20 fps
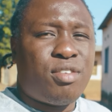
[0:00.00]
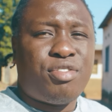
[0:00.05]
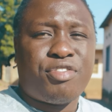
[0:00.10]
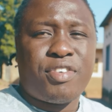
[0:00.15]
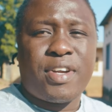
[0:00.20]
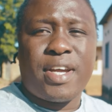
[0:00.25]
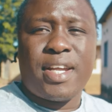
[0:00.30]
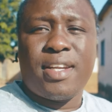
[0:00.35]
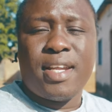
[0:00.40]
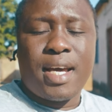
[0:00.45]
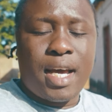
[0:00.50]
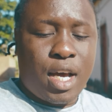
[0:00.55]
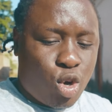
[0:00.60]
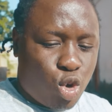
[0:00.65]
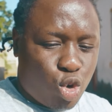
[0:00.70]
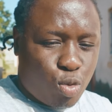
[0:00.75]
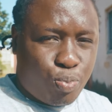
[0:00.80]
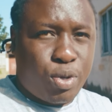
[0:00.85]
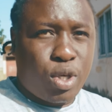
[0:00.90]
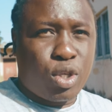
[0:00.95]
friend, I
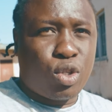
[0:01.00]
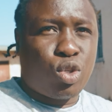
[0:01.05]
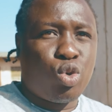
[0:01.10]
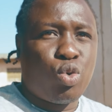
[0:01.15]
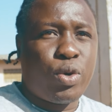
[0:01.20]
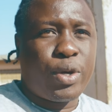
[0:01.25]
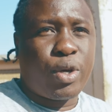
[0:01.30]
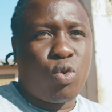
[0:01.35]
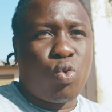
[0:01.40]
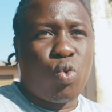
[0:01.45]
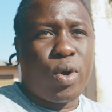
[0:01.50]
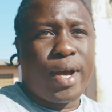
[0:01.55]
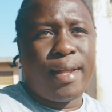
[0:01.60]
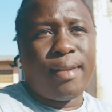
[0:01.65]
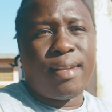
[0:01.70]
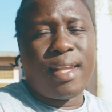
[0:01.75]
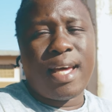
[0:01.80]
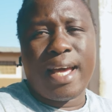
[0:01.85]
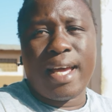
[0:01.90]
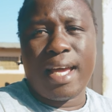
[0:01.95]
hope you're doing
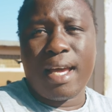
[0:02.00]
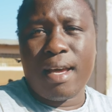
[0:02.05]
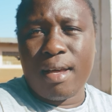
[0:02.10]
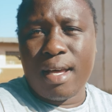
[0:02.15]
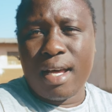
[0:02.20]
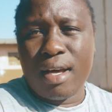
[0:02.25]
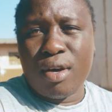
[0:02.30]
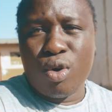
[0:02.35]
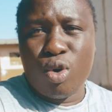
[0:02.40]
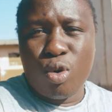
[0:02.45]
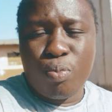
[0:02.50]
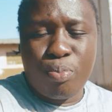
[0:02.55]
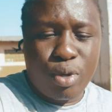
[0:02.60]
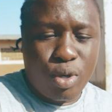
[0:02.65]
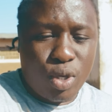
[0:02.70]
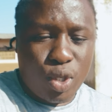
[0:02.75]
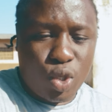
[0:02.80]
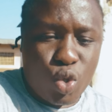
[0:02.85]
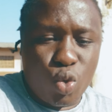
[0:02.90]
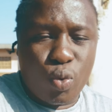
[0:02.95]
well. I hope
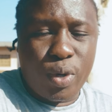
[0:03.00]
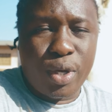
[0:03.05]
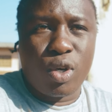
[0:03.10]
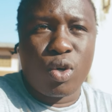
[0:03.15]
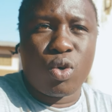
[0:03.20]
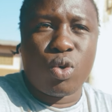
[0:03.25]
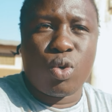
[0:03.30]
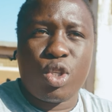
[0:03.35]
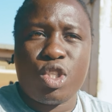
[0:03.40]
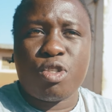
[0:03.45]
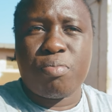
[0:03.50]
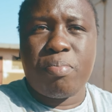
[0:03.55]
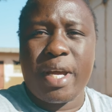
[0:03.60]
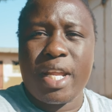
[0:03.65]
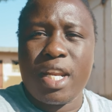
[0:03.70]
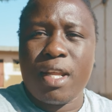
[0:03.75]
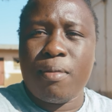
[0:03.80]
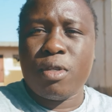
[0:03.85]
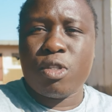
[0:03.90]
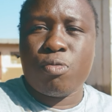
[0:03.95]
you are doing good.
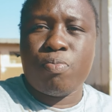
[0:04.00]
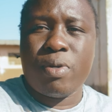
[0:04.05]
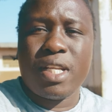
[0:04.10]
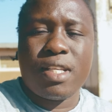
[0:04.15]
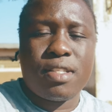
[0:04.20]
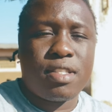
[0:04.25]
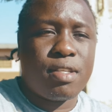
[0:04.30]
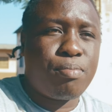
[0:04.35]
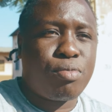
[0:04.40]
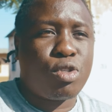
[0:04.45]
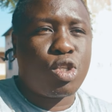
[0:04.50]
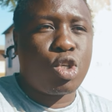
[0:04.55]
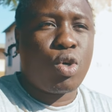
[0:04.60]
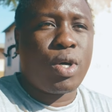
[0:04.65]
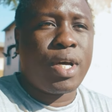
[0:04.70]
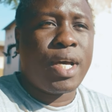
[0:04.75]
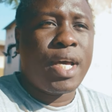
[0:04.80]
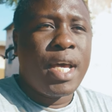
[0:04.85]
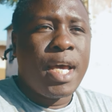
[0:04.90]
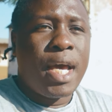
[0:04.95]
My name is Belez
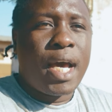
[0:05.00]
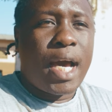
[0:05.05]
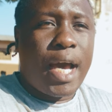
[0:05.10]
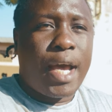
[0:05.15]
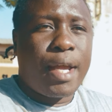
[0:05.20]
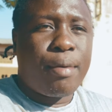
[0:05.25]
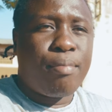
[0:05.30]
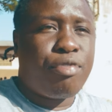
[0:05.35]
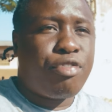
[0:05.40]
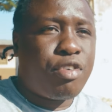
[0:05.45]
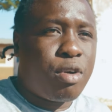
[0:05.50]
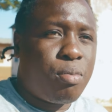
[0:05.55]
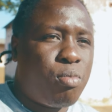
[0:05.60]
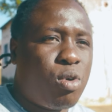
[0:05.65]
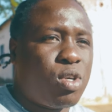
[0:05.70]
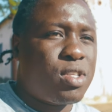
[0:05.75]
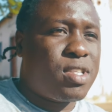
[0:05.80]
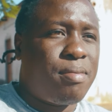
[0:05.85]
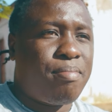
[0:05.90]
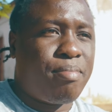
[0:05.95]
Msoa. I am from
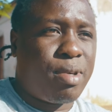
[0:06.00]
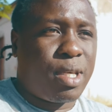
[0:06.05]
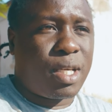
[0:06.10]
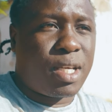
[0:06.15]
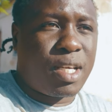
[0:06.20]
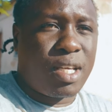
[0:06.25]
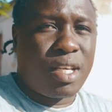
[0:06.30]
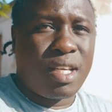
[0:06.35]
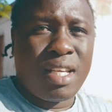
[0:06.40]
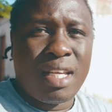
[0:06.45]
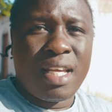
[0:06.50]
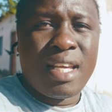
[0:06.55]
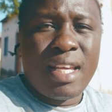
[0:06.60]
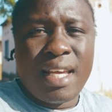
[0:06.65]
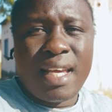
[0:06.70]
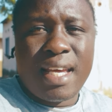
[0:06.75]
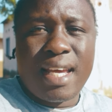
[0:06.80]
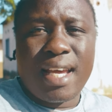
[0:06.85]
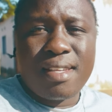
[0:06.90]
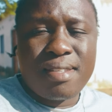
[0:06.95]
Mozambique.
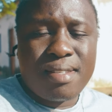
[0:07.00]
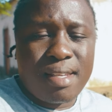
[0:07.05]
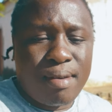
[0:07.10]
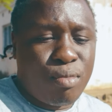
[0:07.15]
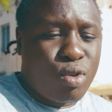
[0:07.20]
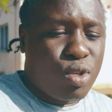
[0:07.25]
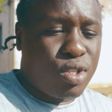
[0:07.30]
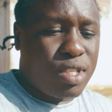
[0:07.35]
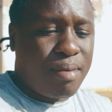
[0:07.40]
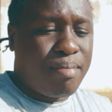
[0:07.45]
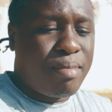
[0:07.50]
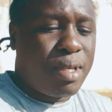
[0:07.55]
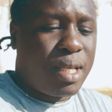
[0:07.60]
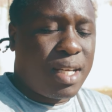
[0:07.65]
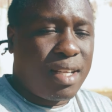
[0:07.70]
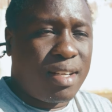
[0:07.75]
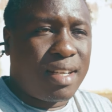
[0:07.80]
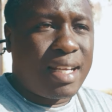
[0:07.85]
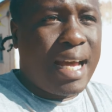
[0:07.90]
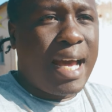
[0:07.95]
As a
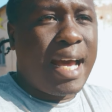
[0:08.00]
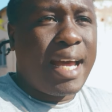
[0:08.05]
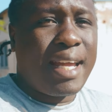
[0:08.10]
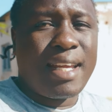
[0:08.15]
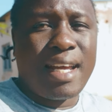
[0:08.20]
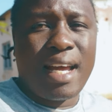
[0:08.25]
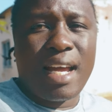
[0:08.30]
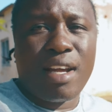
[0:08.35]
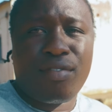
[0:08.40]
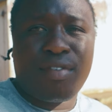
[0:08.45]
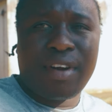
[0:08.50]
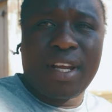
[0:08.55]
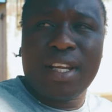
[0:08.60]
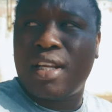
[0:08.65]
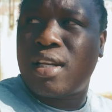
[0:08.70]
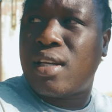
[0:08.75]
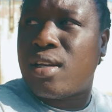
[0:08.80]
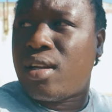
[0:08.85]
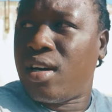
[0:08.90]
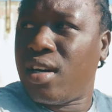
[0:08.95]
Mozambican guy, I
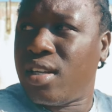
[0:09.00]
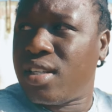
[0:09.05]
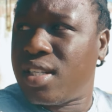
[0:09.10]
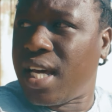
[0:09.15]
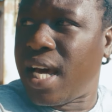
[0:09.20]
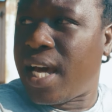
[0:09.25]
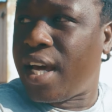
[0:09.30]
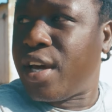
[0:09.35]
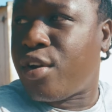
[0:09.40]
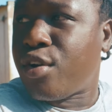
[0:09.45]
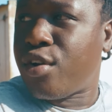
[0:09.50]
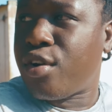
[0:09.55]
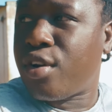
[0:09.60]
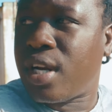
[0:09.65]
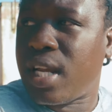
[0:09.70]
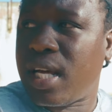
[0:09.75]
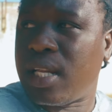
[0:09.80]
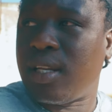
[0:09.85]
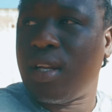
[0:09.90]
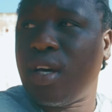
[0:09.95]
read a lot, I
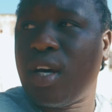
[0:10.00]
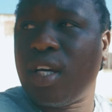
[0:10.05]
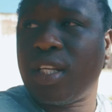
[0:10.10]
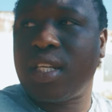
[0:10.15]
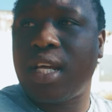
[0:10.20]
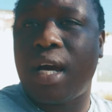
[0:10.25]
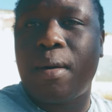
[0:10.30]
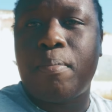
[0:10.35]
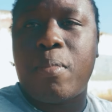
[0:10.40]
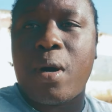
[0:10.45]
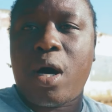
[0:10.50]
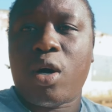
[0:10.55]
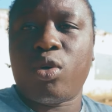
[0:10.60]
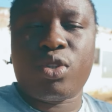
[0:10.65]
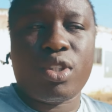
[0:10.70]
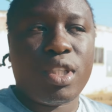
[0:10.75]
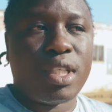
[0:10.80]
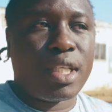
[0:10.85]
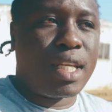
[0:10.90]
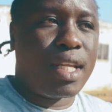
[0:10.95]
heard a lot
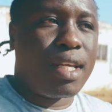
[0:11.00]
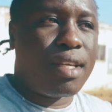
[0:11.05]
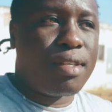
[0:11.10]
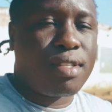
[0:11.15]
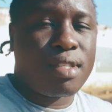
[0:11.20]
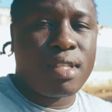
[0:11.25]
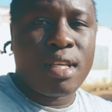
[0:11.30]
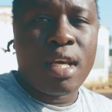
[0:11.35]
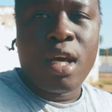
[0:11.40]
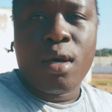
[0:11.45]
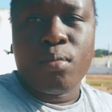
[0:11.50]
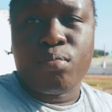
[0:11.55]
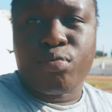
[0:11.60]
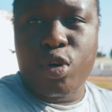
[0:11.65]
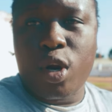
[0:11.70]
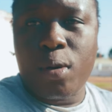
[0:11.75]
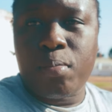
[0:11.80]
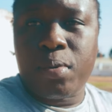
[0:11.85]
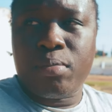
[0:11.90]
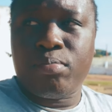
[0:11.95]
about this
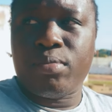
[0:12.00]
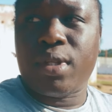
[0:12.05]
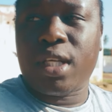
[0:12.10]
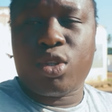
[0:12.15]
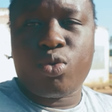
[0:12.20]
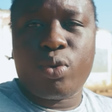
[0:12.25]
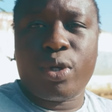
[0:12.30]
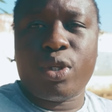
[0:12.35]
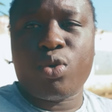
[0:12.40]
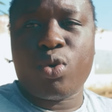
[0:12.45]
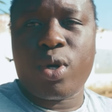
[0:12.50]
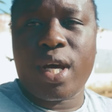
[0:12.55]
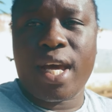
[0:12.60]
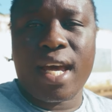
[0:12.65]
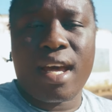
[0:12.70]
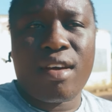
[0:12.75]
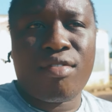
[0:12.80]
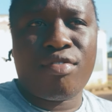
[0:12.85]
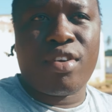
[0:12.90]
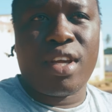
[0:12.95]
problem that we do
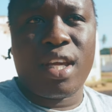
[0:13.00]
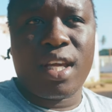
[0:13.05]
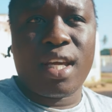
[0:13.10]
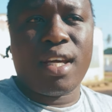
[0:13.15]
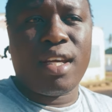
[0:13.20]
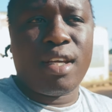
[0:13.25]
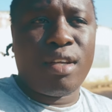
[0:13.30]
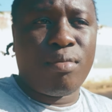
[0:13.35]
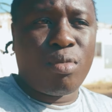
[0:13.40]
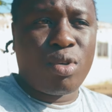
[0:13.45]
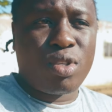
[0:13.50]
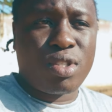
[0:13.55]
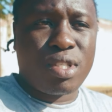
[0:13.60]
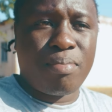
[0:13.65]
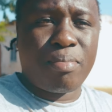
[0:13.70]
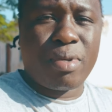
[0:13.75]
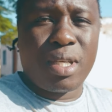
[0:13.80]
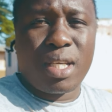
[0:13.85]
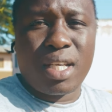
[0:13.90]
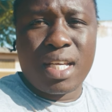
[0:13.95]
have here in
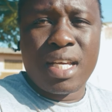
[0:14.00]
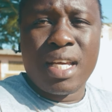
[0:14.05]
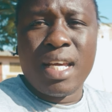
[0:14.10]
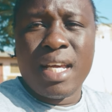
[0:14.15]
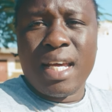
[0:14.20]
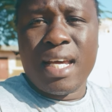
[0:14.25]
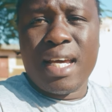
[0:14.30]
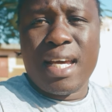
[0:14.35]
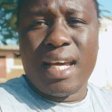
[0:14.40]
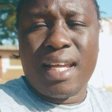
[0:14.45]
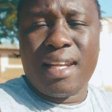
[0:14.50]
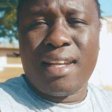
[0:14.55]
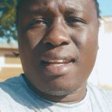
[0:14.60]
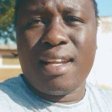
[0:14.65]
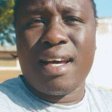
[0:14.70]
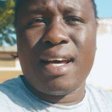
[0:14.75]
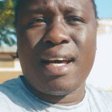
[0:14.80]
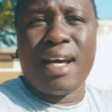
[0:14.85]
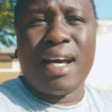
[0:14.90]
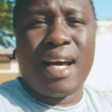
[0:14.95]
Mozambique, and
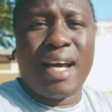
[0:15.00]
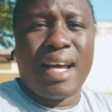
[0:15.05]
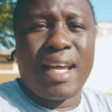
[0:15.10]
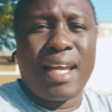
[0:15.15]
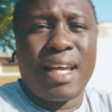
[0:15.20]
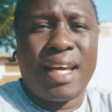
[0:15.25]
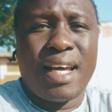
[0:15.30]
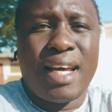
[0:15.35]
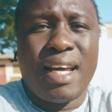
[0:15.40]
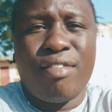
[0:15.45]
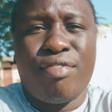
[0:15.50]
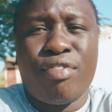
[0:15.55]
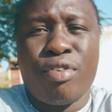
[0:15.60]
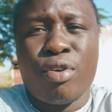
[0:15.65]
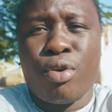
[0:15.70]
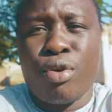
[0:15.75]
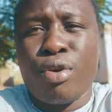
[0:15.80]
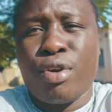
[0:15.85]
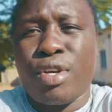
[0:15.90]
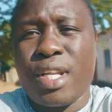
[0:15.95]
I have
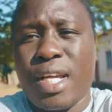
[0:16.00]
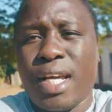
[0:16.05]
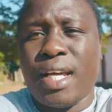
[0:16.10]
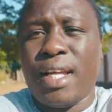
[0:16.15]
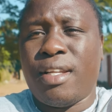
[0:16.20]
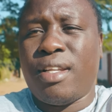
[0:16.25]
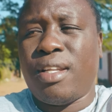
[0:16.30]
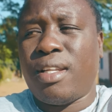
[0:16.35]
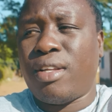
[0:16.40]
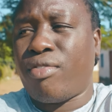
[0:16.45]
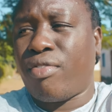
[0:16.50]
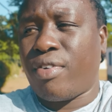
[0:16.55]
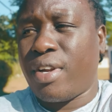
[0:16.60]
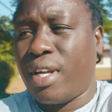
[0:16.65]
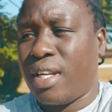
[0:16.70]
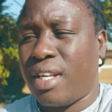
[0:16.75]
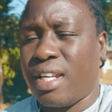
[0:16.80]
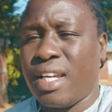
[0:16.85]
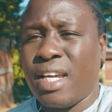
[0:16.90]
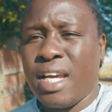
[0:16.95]
heard and
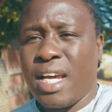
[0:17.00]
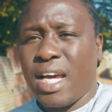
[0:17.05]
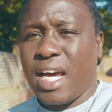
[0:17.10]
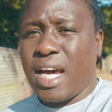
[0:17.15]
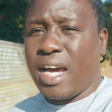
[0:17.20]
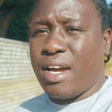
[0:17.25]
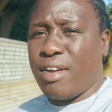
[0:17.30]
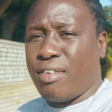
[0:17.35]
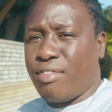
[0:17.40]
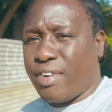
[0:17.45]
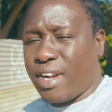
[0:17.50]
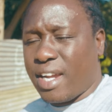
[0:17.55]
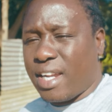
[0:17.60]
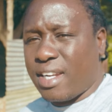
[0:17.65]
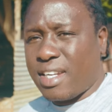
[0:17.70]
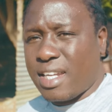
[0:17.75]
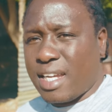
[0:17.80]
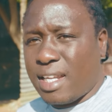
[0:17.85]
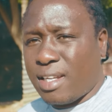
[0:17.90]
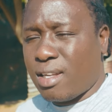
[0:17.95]
read
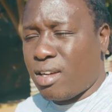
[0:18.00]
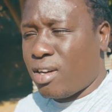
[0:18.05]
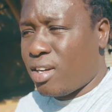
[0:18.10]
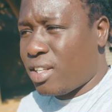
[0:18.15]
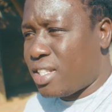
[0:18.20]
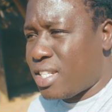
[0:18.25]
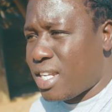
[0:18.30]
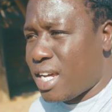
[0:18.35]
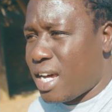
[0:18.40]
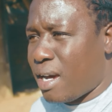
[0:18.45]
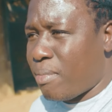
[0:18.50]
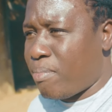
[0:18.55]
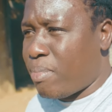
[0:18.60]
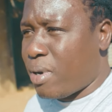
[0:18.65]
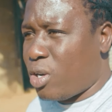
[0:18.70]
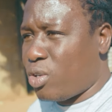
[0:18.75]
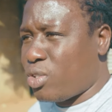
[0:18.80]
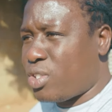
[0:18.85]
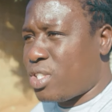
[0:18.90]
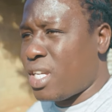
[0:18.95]
a lot
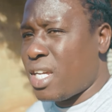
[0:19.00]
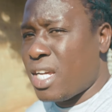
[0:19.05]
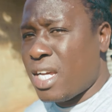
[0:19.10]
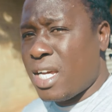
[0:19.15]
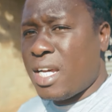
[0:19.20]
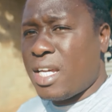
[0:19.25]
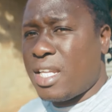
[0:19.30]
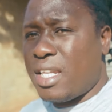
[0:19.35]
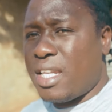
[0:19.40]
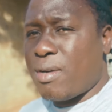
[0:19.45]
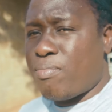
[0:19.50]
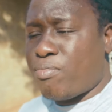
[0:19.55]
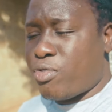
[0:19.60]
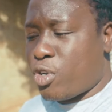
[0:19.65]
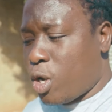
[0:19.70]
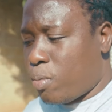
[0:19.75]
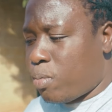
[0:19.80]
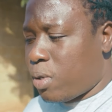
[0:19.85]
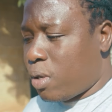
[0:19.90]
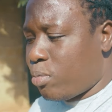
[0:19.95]
about the
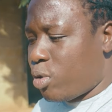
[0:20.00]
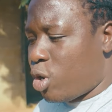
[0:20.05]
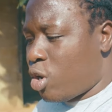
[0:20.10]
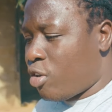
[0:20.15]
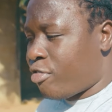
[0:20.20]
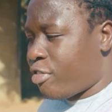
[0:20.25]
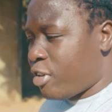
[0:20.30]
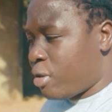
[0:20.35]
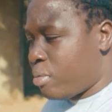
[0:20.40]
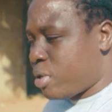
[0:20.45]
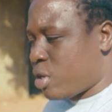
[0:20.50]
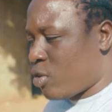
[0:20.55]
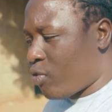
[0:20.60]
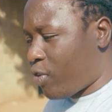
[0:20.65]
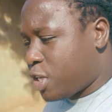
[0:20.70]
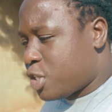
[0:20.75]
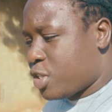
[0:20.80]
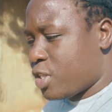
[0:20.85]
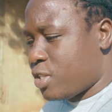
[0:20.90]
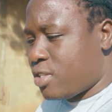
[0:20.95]
problem of
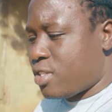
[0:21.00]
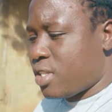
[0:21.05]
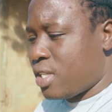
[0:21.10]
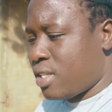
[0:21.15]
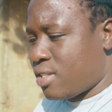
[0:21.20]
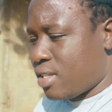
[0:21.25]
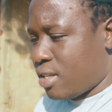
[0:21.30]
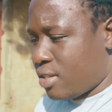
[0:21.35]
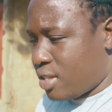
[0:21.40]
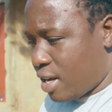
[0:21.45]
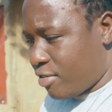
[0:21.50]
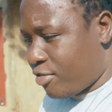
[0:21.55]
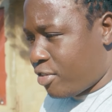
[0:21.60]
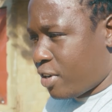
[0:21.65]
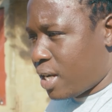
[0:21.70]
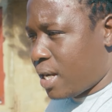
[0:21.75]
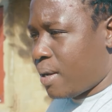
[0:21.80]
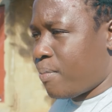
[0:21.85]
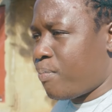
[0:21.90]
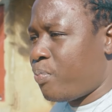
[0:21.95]
immigrations in South
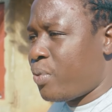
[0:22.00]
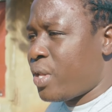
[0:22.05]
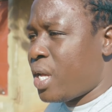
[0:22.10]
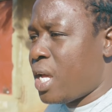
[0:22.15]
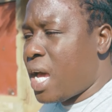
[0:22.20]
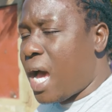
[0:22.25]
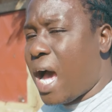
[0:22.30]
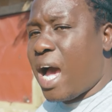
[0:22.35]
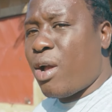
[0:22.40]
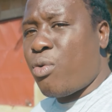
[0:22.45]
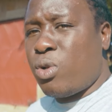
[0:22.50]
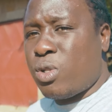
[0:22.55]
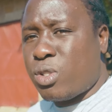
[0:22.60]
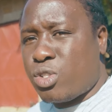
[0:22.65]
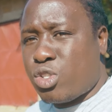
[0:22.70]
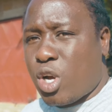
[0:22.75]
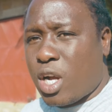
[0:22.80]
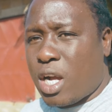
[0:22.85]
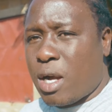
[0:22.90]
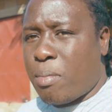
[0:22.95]
Africa. I will
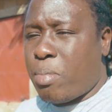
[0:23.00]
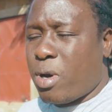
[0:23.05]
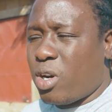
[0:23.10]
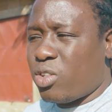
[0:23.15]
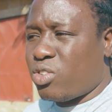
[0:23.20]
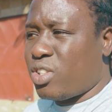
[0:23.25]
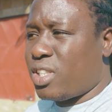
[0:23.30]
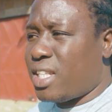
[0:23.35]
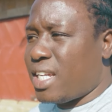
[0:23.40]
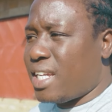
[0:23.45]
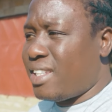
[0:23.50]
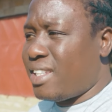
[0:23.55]
talk about the